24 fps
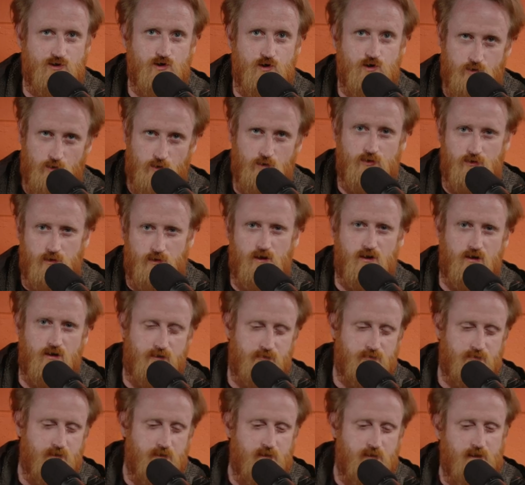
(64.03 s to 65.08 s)
good
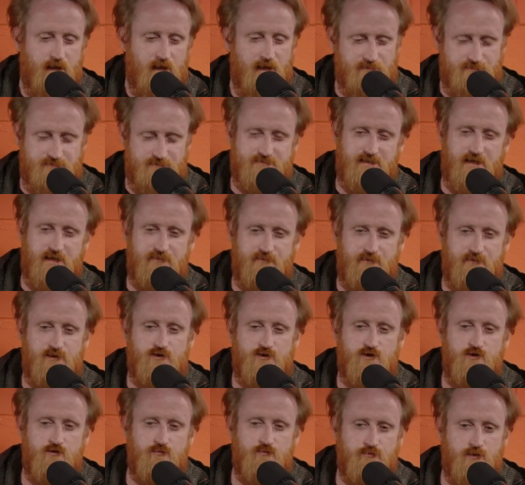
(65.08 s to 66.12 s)
art. And Stanley
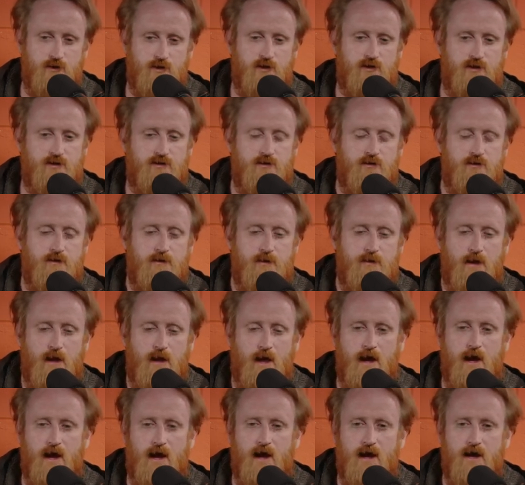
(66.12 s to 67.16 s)
Kubrick,
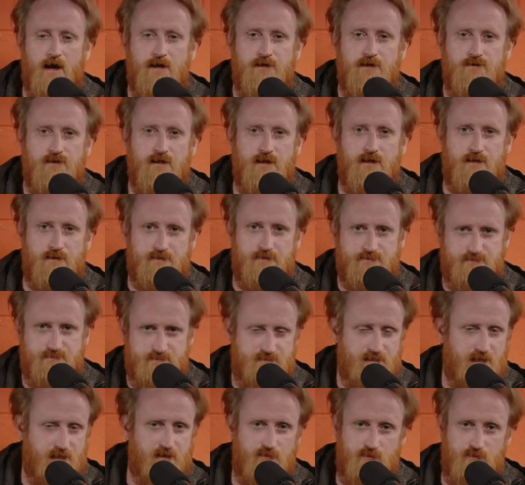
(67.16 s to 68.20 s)
uh, in a
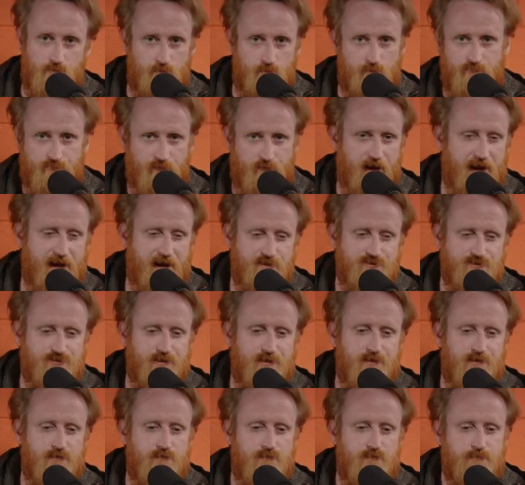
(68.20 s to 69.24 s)
singular
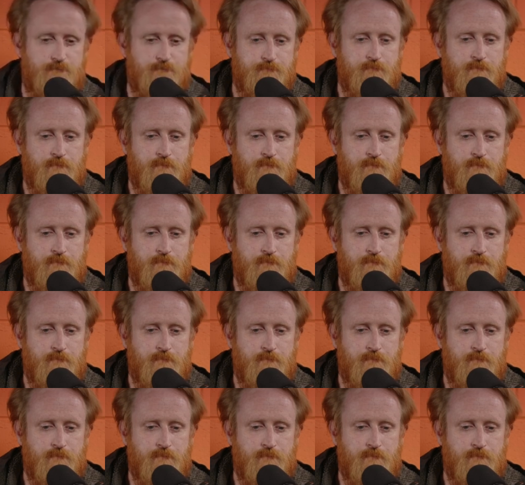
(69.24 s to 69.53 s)
fashion,